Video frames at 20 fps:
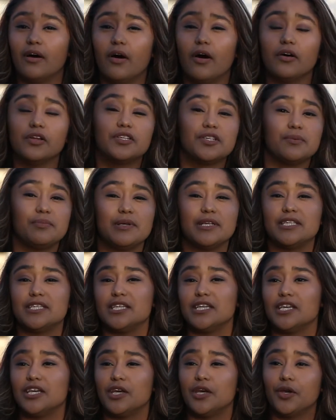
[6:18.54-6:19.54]

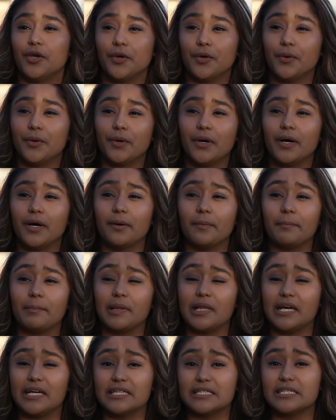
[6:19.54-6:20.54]
LGBTQ
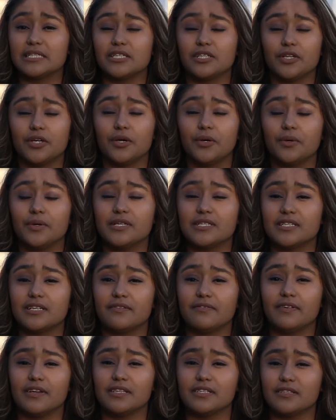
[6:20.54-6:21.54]
plus, you know, is it
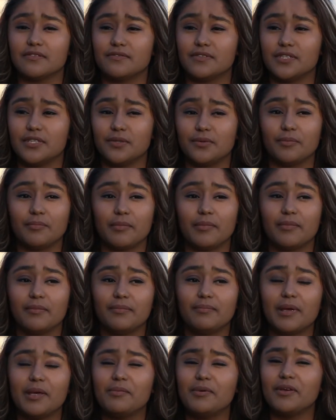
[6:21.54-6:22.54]
offensive to
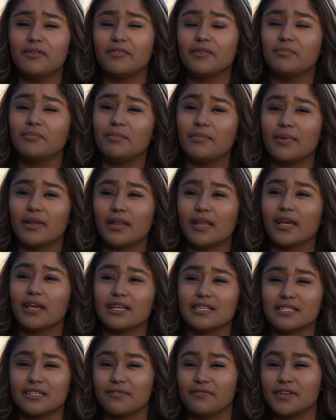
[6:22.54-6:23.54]
maybe even, like,
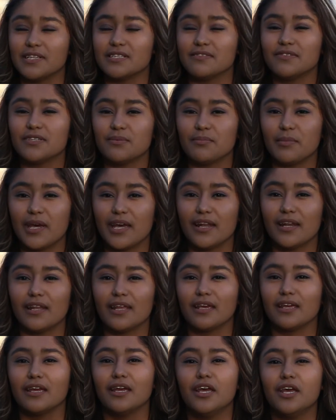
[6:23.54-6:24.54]
is it offensive to men?
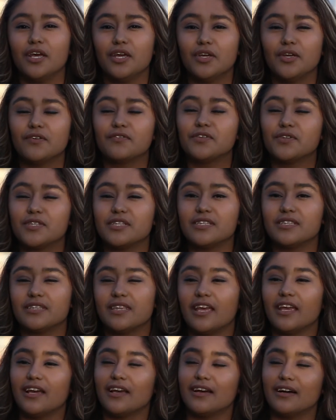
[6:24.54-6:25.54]
Like, you have to
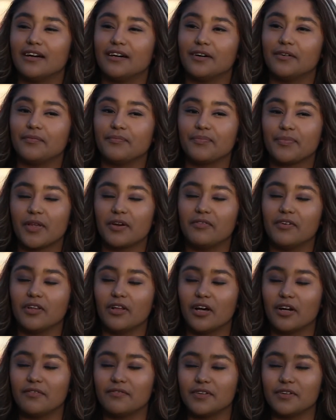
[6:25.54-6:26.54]
think of a
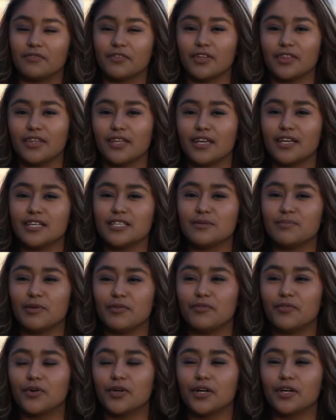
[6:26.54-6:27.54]
lot of different things
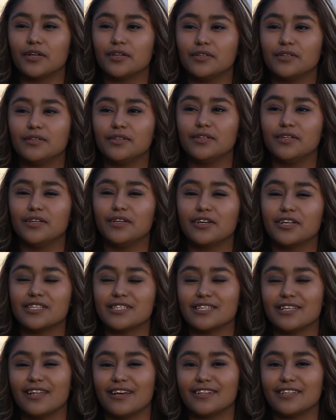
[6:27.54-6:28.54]
before you
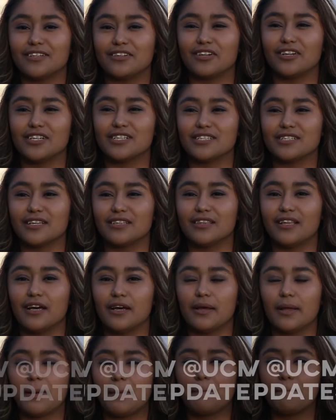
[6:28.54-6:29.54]
select an artist like that.